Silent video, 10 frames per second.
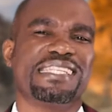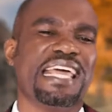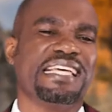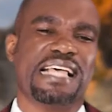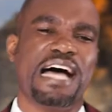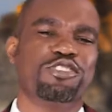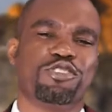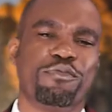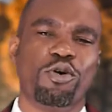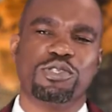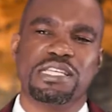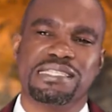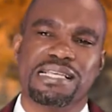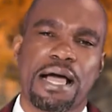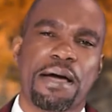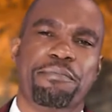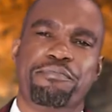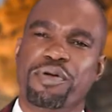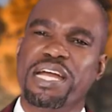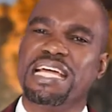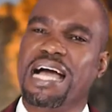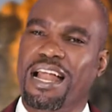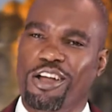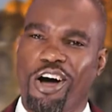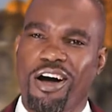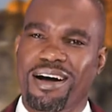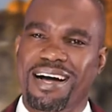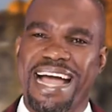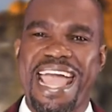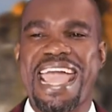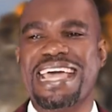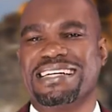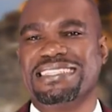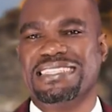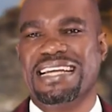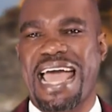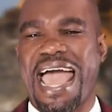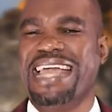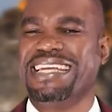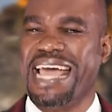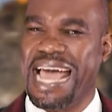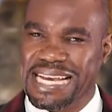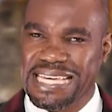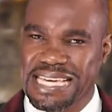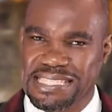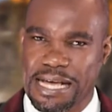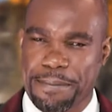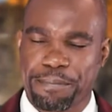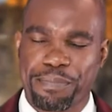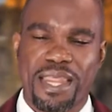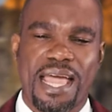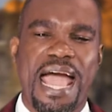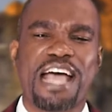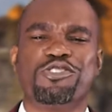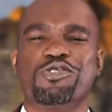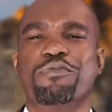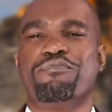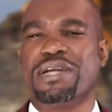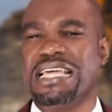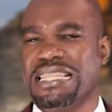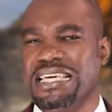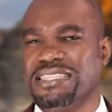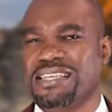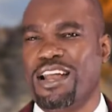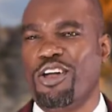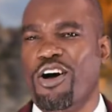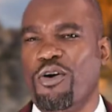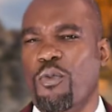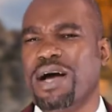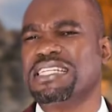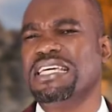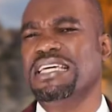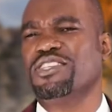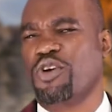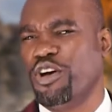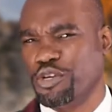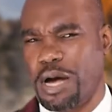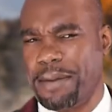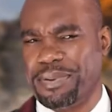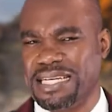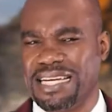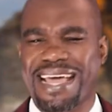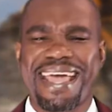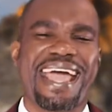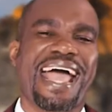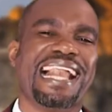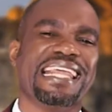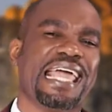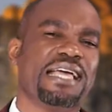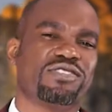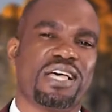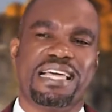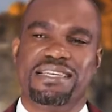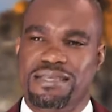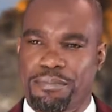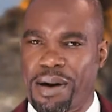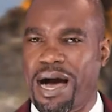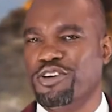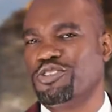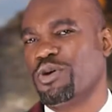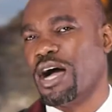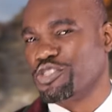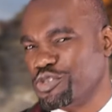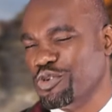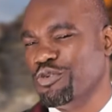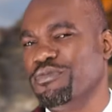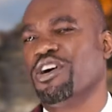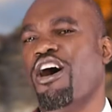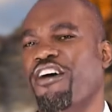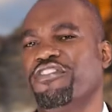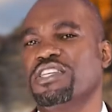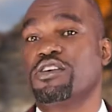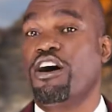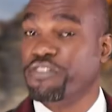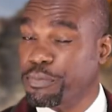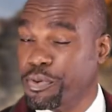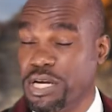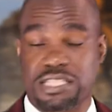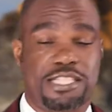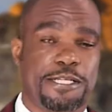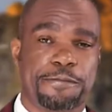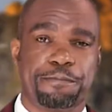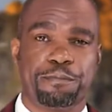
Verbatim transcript: says unto Moses, Bring along Aaron and Eleazar. As you bring these along, what is going to happen? Eleazar is about to assume the office of the priest.